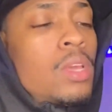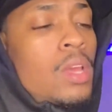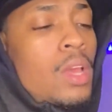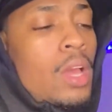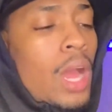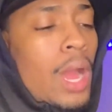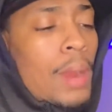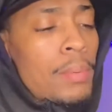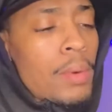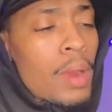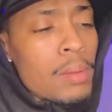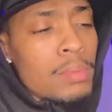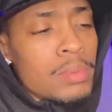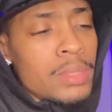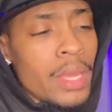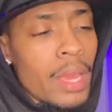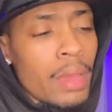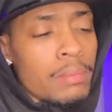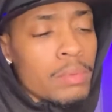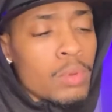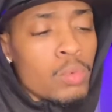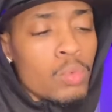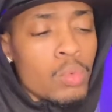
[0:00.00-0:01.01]
I probably
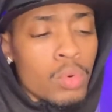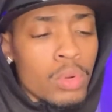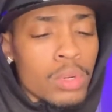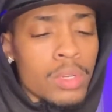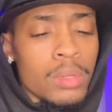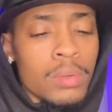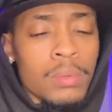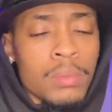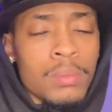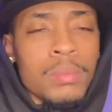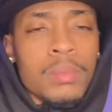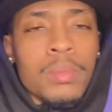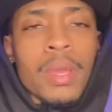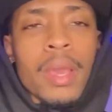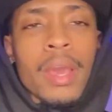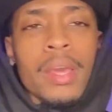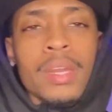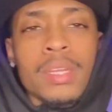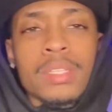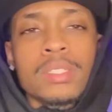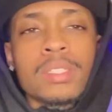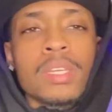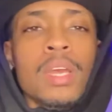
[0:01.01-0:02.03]
haven't worn them at a
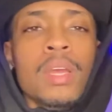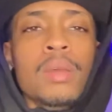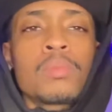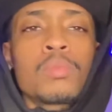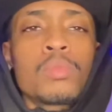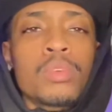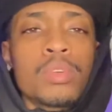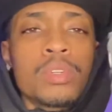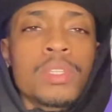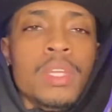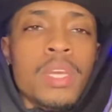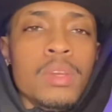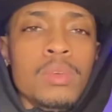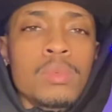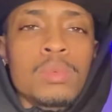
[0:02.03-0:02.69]
time where they